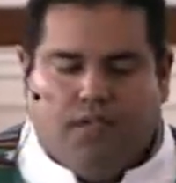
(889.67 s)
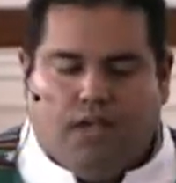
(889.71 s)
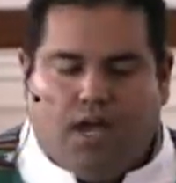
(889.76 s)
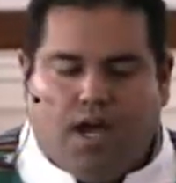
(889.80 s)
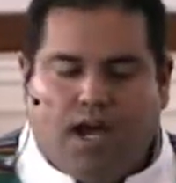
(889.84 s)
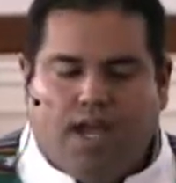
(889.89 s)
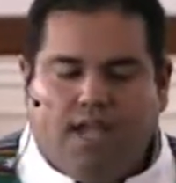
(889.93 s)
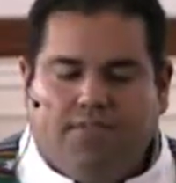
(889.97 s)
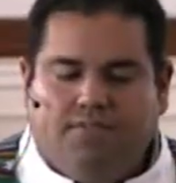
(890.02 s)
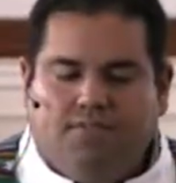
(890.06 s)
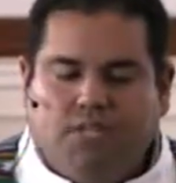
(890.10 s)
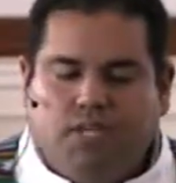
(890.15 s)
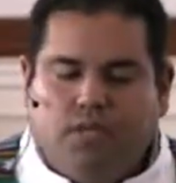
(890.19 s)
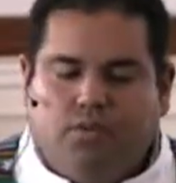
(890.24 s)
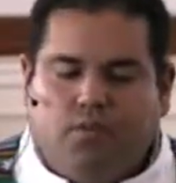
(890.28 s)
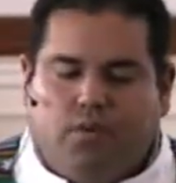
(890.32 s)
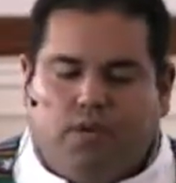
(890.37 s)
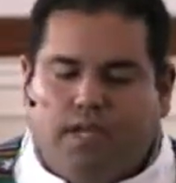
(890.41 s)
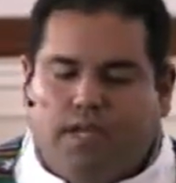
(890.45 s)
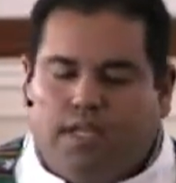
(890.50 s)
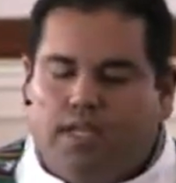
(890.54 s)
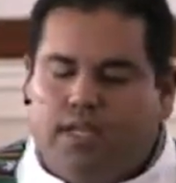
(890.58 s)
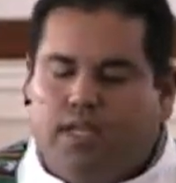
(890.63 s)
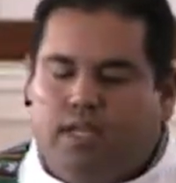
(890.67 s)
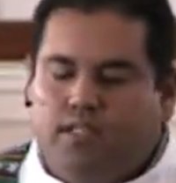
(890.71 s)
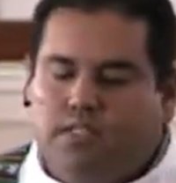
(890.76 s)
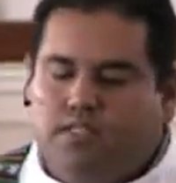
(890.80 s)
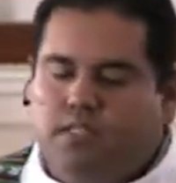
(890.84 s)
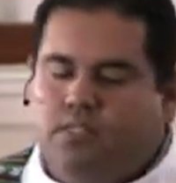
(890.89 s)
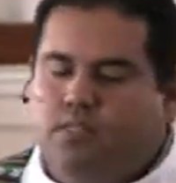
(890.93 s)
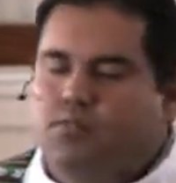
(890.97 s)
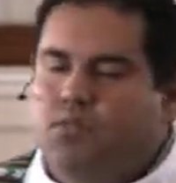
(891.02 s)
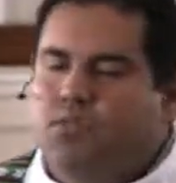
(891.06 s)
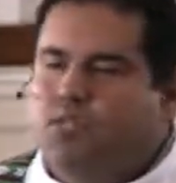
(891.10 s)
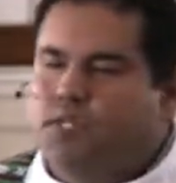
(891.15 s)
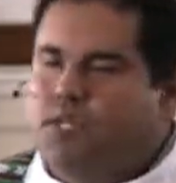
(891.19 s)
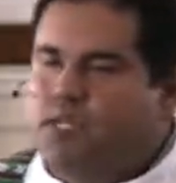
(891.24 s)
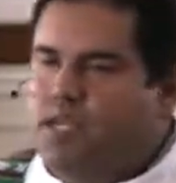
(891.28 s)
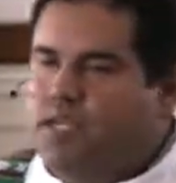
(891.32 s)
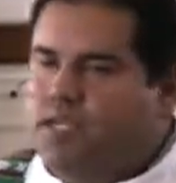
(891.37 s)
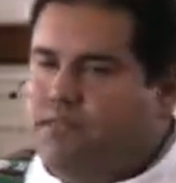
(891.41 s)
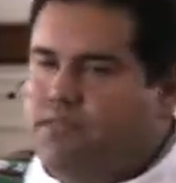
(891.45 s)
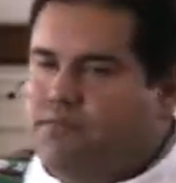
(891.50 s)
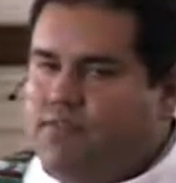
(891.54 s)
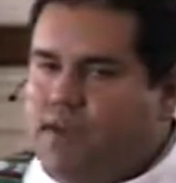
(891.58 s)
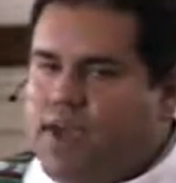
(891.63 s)
I have done what I can to
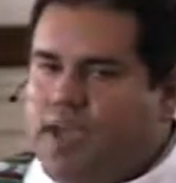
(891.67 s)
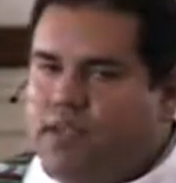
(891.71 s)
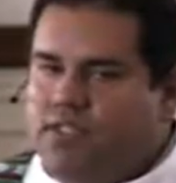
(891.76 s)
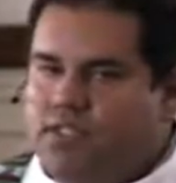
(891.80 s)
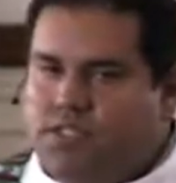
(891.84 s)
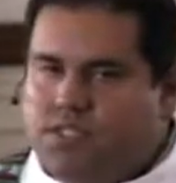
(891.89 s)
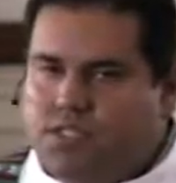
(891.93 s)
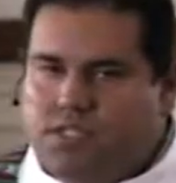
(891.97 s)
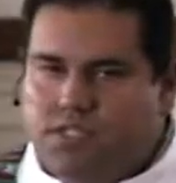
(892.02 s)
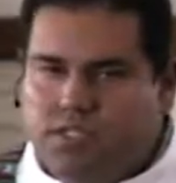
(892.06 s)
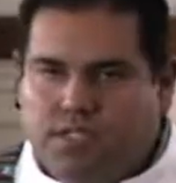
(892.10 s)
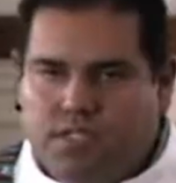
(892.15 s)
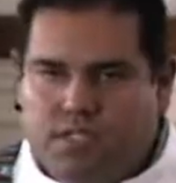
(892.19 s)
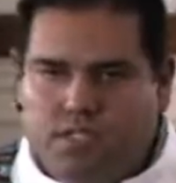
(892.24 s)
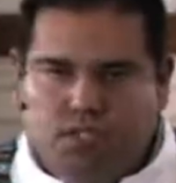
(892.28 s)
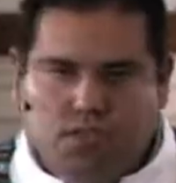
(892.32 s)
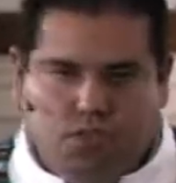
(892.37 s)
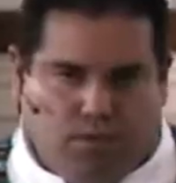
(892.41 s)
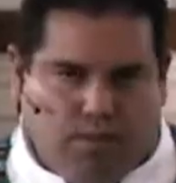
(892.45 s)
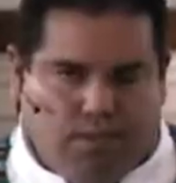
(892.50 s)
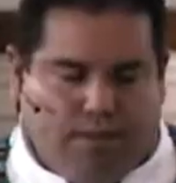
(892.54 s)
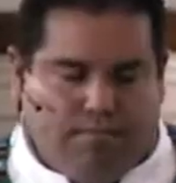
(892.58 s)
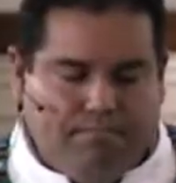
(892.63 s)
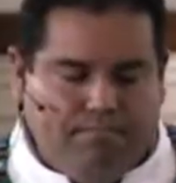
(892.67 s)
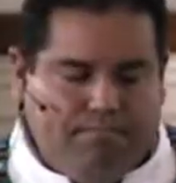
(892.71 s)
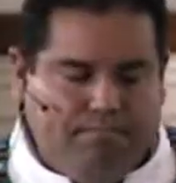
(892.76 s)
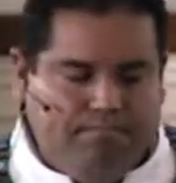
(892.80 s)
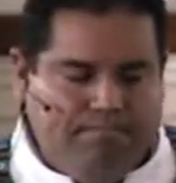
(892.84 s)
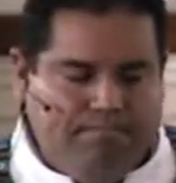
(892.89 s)
communicate the facts to them.